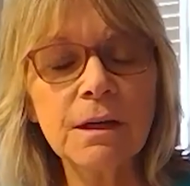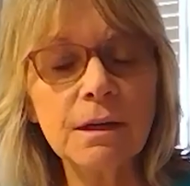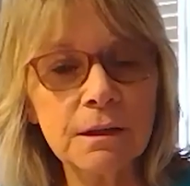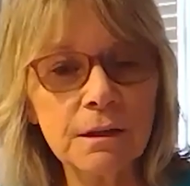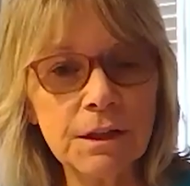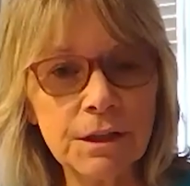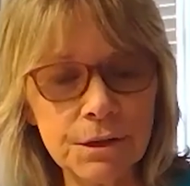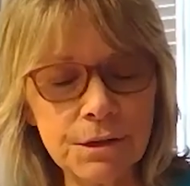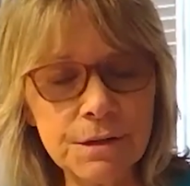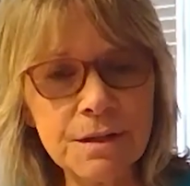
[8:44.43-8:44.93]
Do
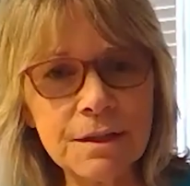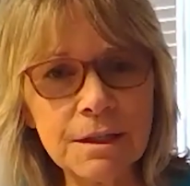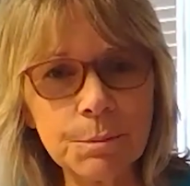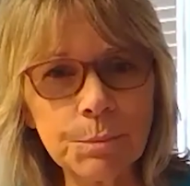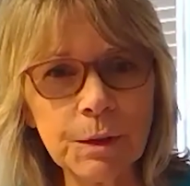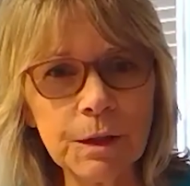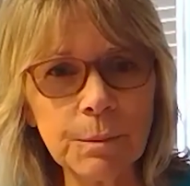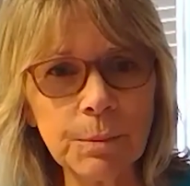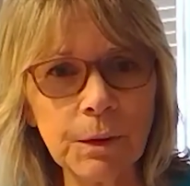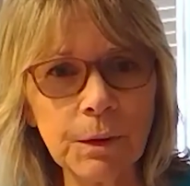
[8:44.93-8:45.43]
you see
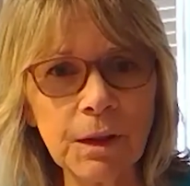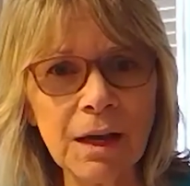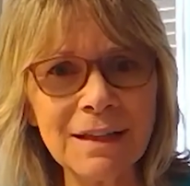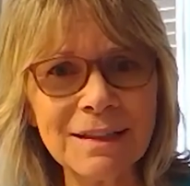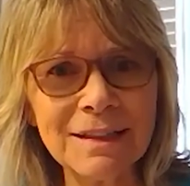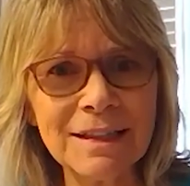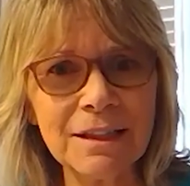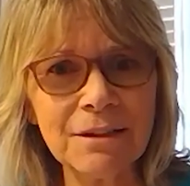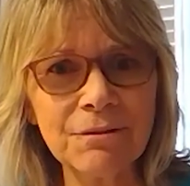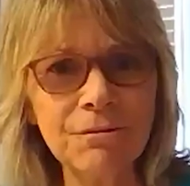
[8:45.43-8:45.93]
people on
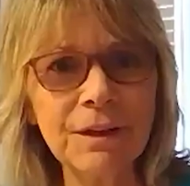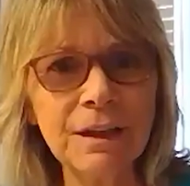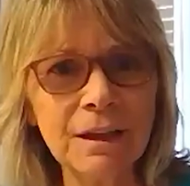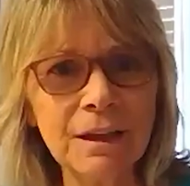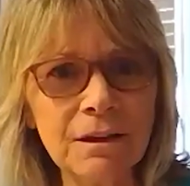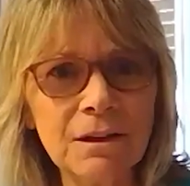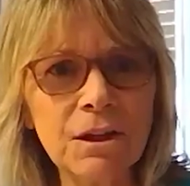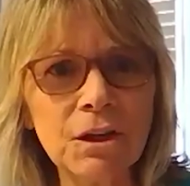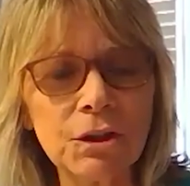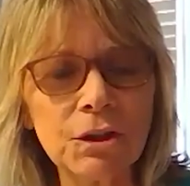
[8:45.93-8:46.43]

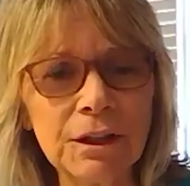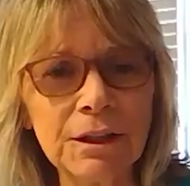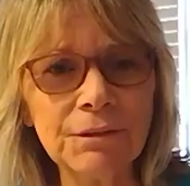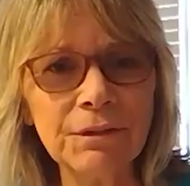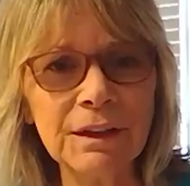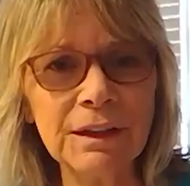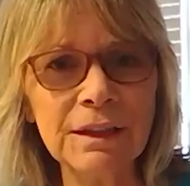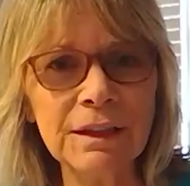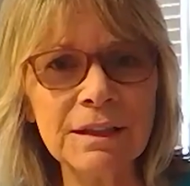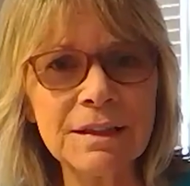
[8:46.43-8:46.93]
TV? They're
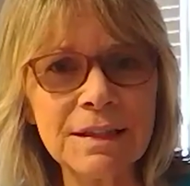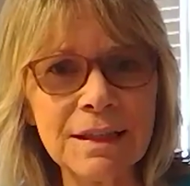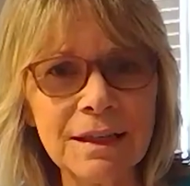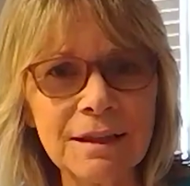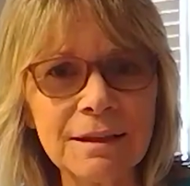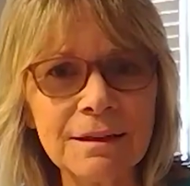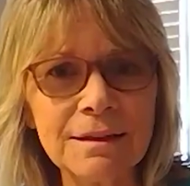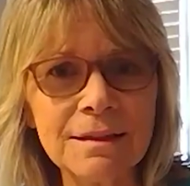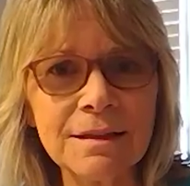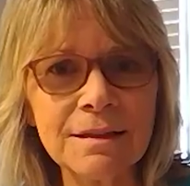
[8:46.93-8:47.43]
living in
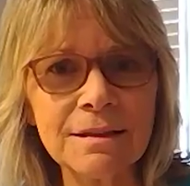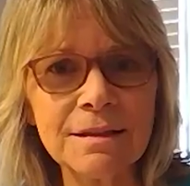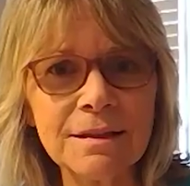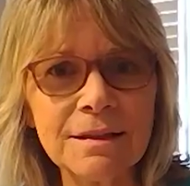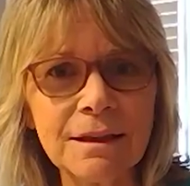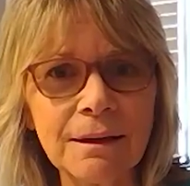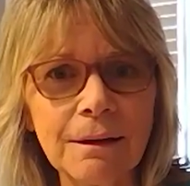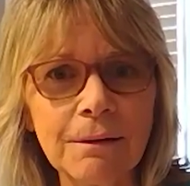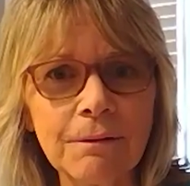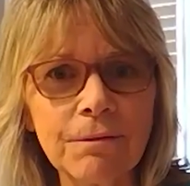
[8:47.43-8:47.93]
tents and
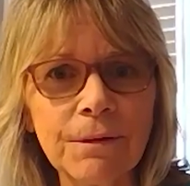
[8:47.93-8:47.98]
stuff.